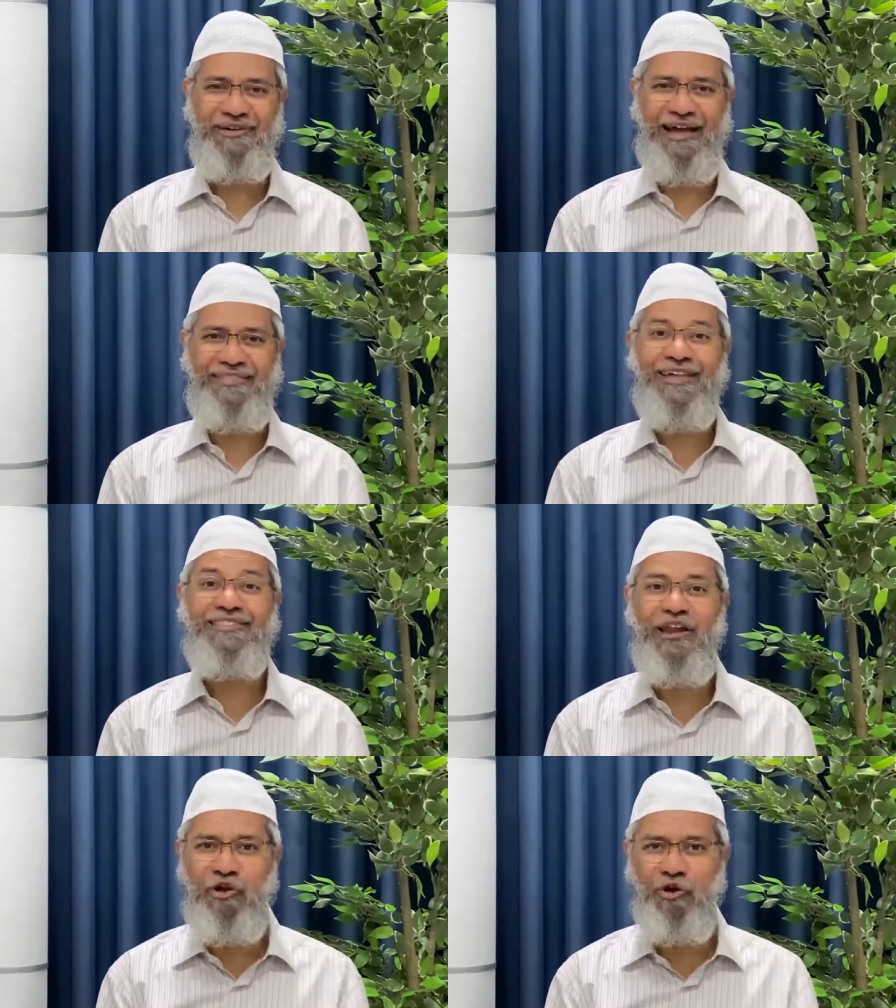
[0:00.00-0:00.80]
I said,
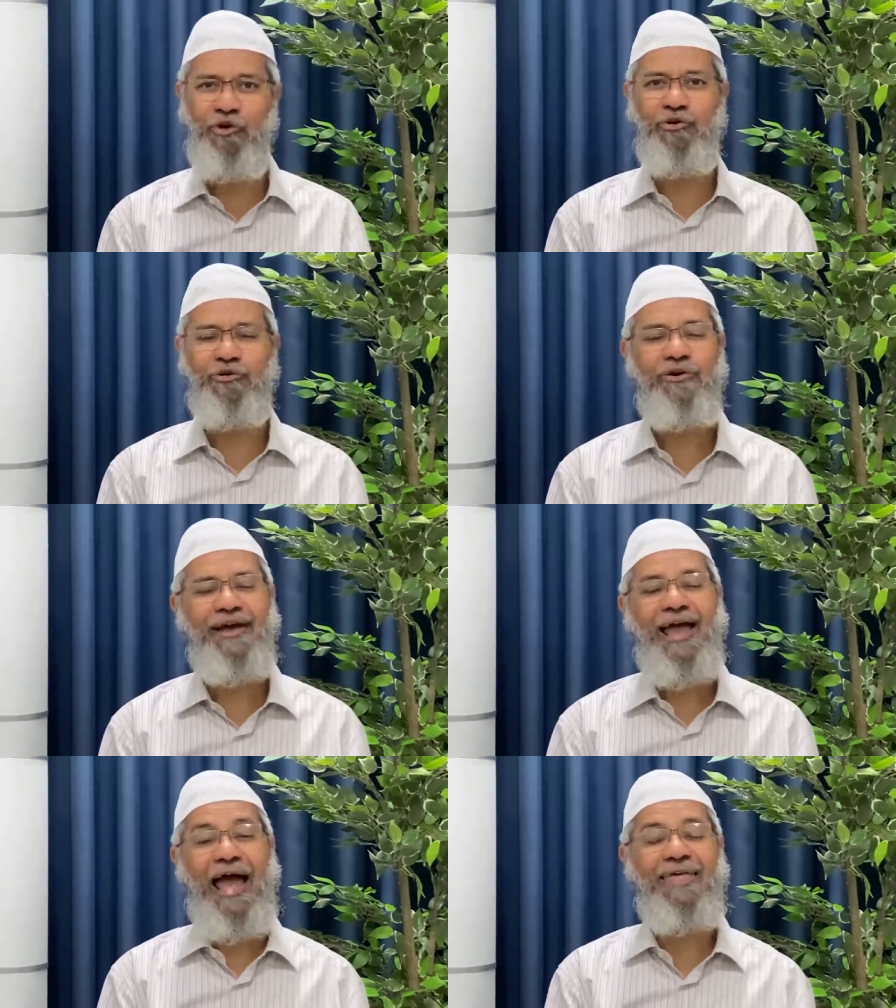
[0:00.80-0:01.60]
Send your guru.
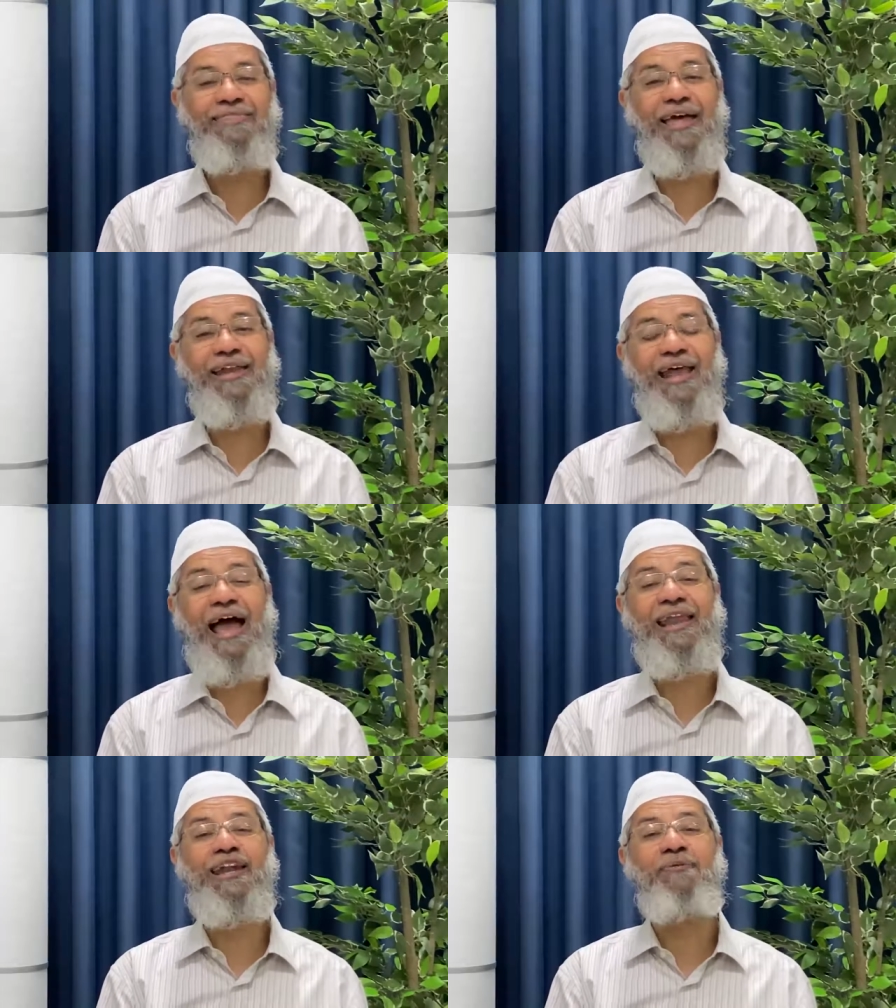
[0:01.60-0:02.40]
And then I
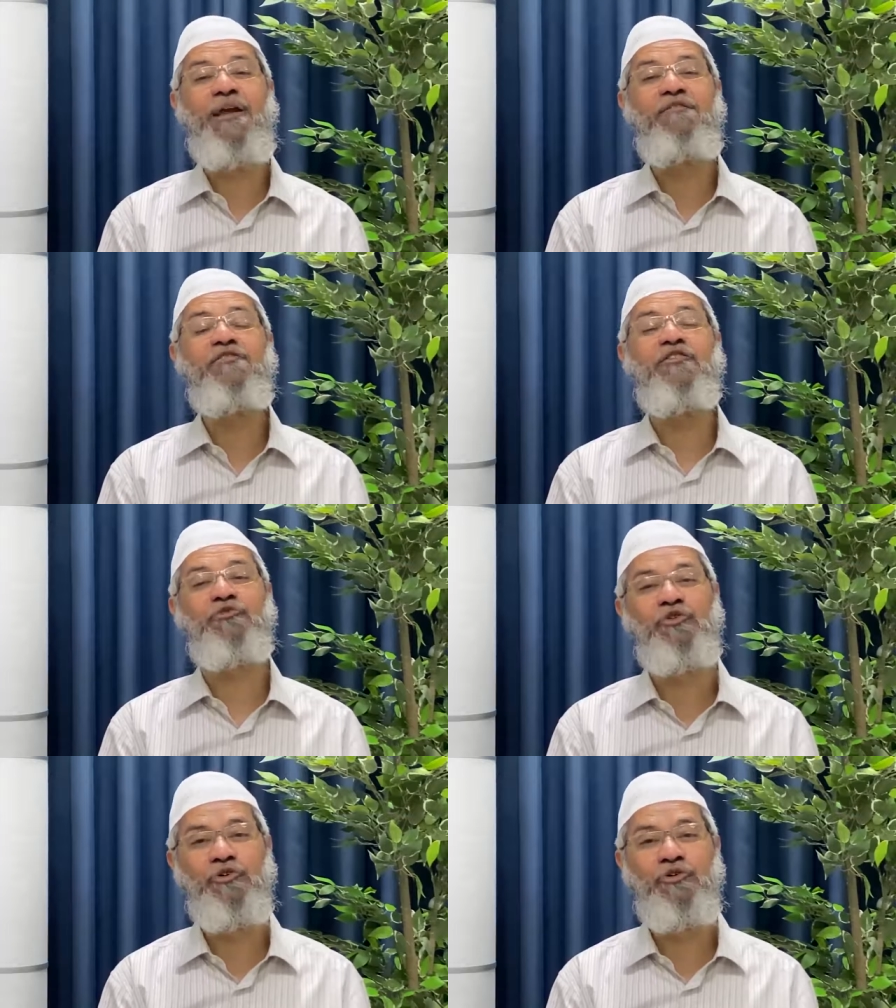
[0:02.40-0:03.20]
had a debate with his
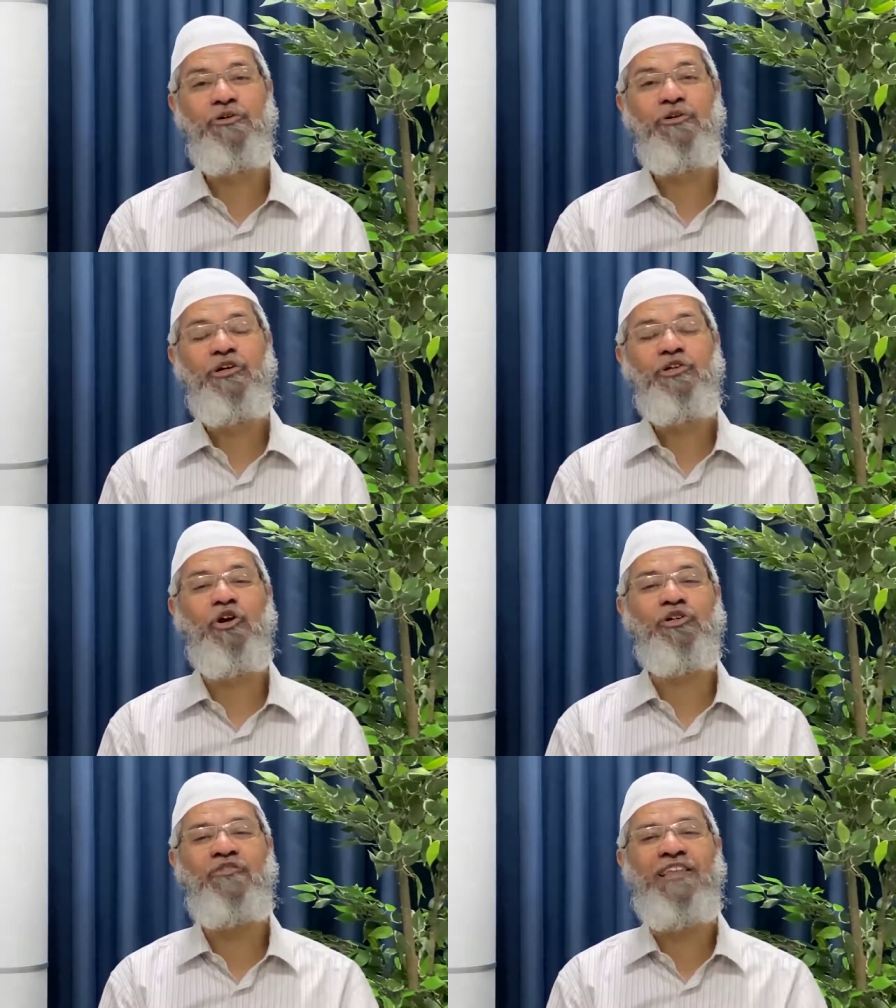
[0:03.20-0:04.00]
guru,
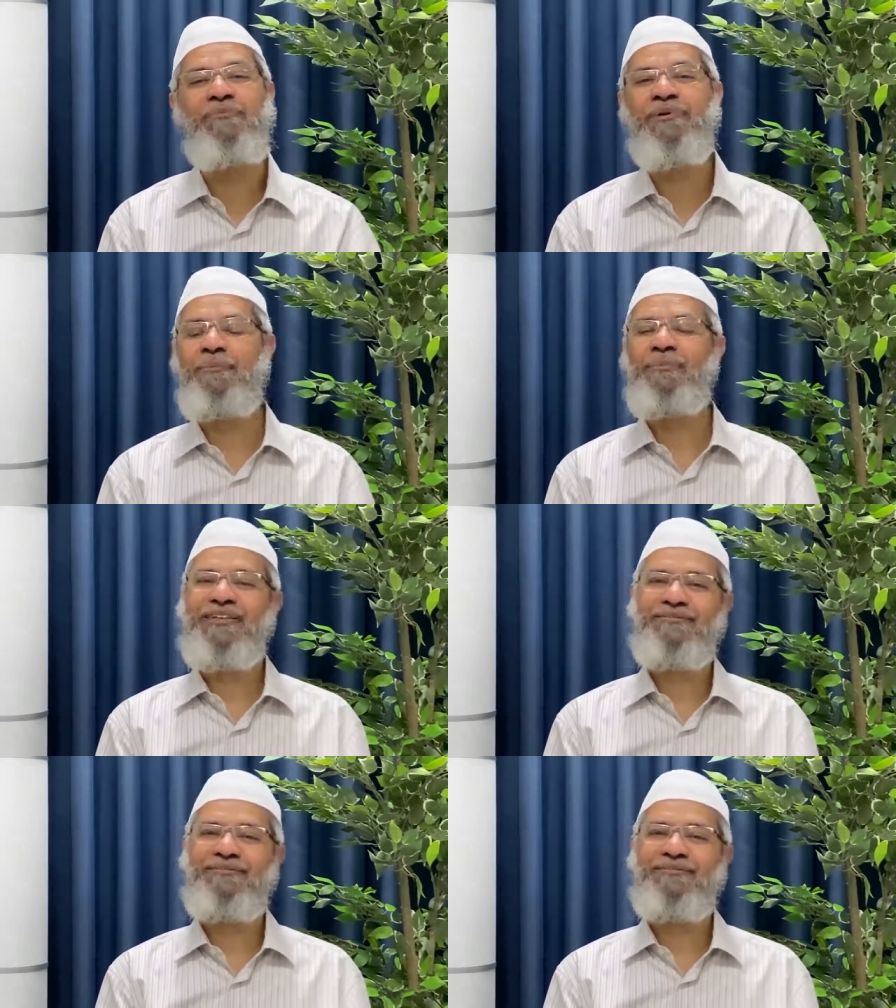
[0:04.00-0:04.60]
Dr. William Campbell.